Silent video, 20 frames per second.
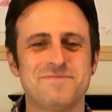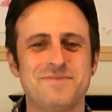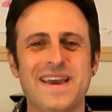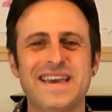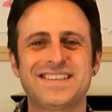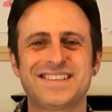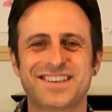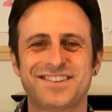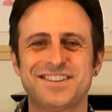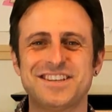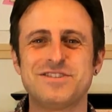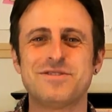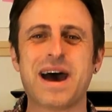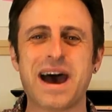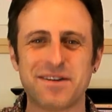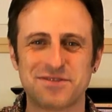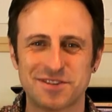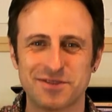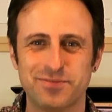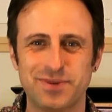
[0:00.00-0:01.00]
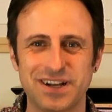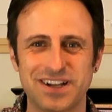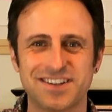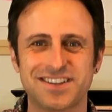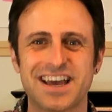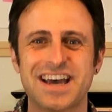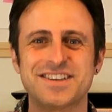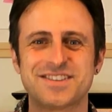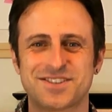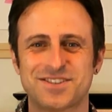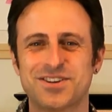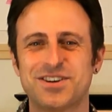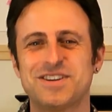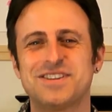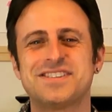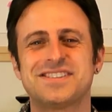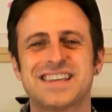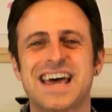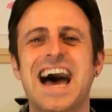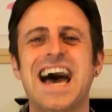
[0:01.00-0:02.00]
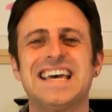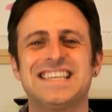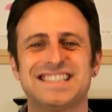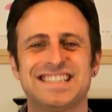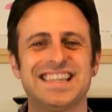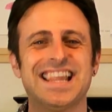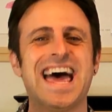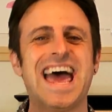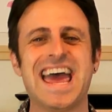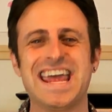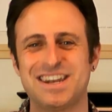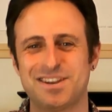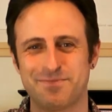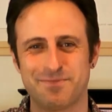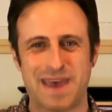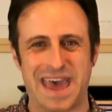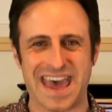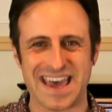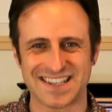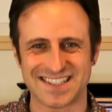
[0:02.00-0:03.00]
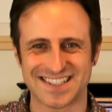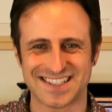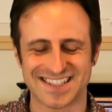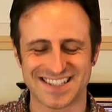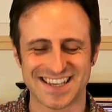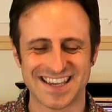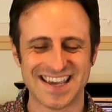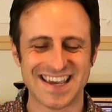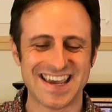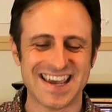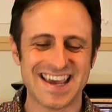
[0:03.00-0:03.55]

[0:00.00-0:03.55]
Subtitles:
Basically, you have to build a certain size land mass